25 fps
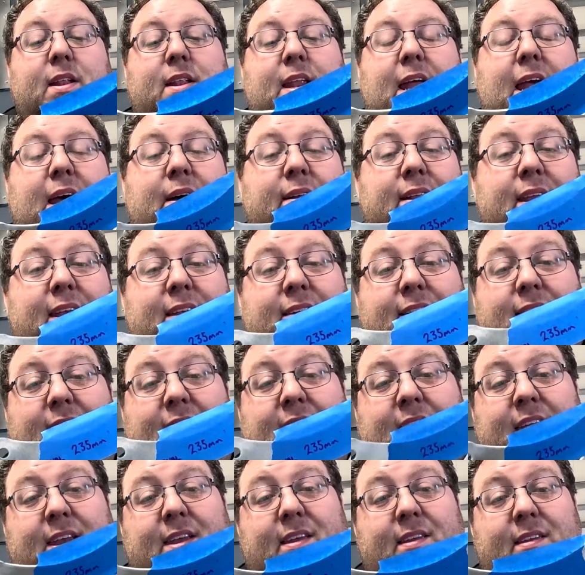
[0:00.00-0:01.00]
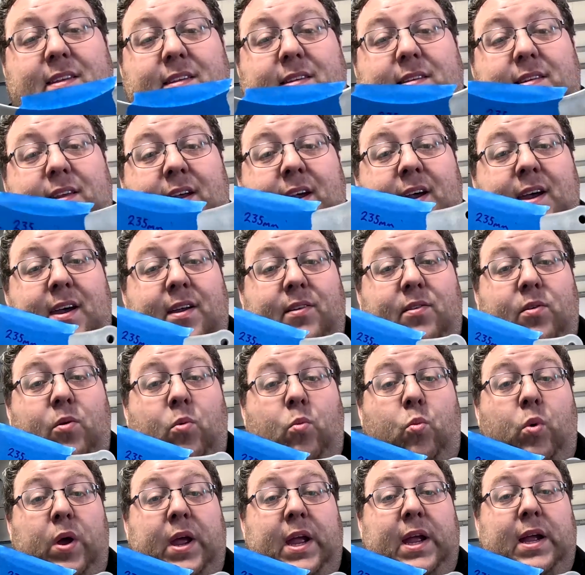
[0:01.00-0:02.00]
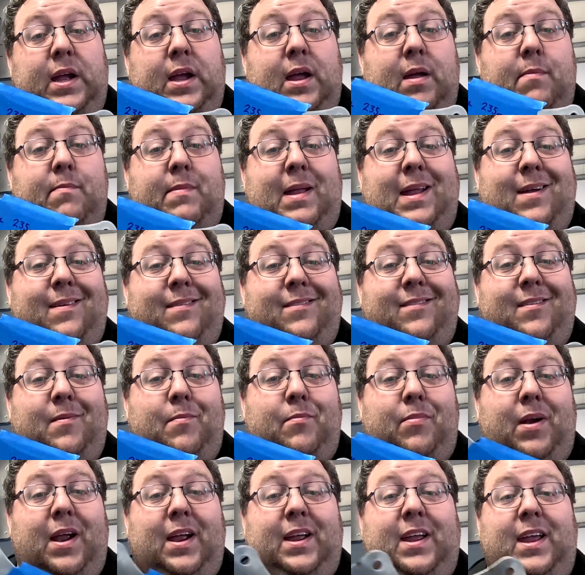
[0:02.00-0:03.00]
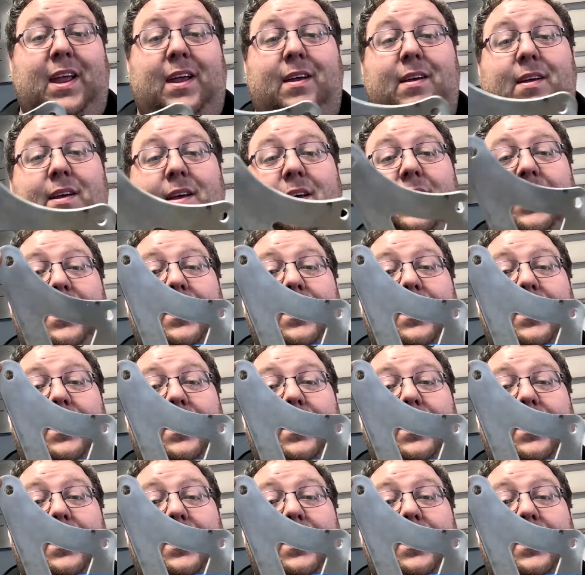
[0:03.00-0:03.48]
Now this is the wing mounting bracket.